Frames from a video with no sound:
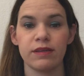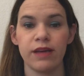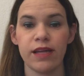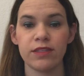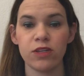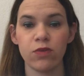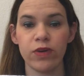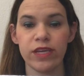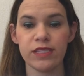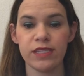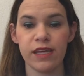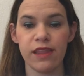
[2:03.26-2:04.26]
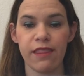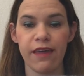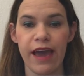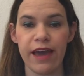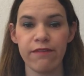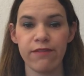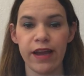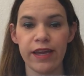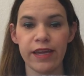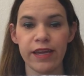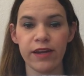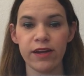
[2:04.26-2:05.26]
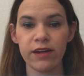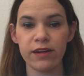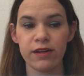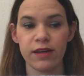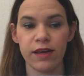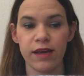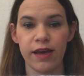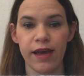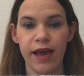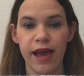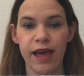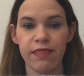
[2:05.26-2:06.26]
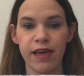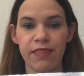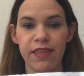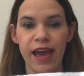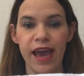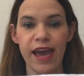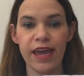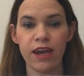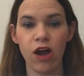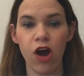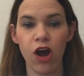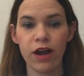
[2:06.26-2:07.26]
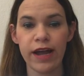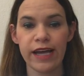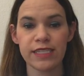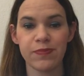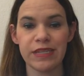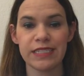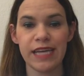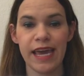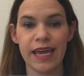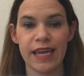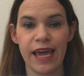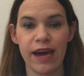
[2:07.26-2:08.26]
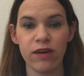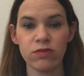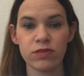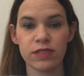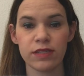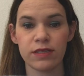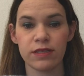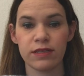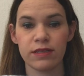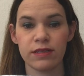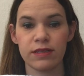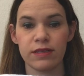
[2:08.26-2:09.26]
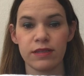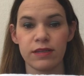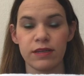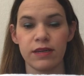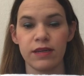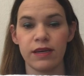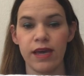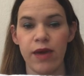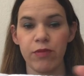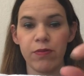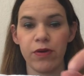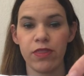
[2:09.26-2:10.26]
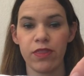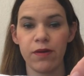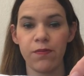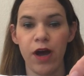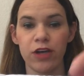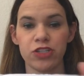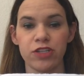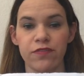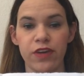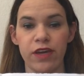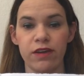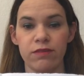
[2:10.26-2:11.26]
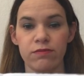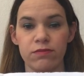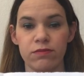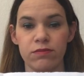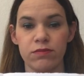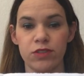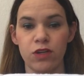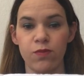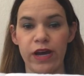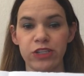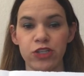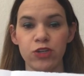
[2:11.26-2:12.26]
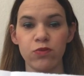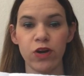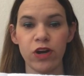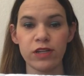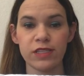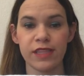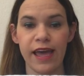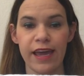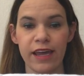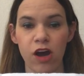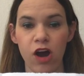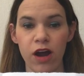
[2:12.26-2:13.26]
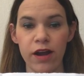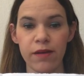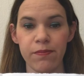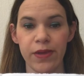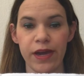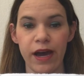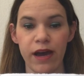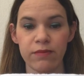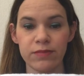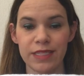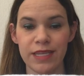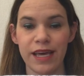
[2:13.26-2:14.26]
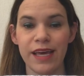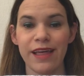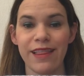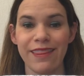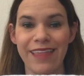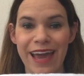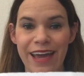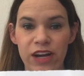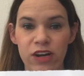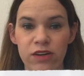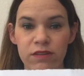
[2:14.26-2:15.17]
And so we see they right here, and then the A and R has been taken out, and we put in the apostrophe. So my two words, they and are, becomes there.